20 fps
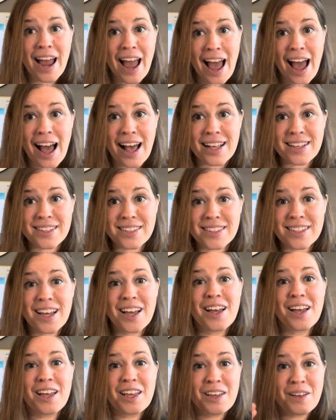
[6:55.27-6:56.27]
ask,
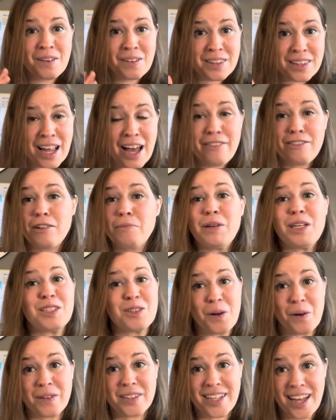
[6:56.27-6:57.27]
you'll never be
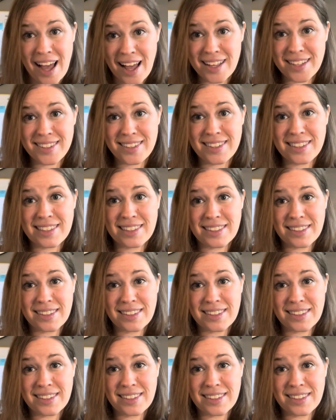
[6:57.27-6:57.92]
told yes.